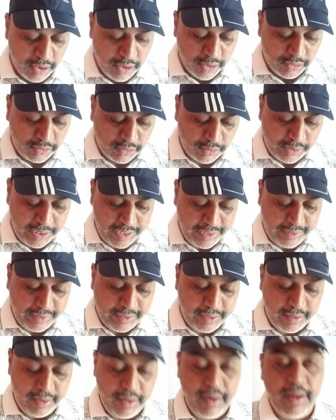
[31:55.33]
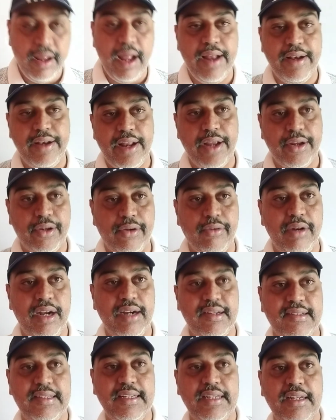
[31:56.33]
So take care and thank you.
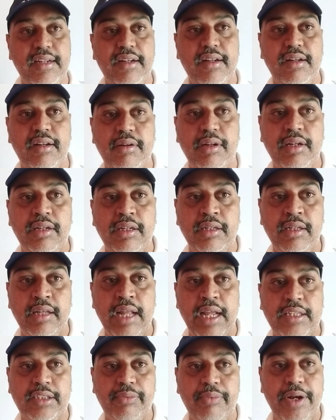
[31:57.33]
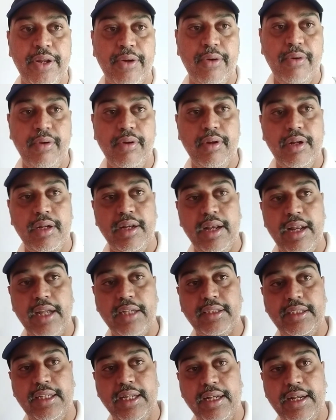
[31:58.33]
Let's see in the next video next
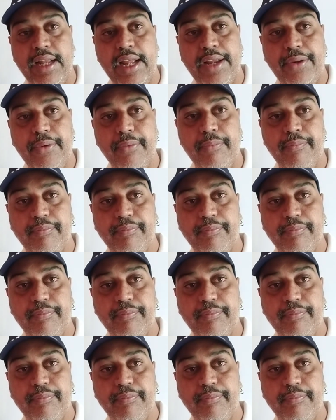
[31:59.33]
day. Thank you.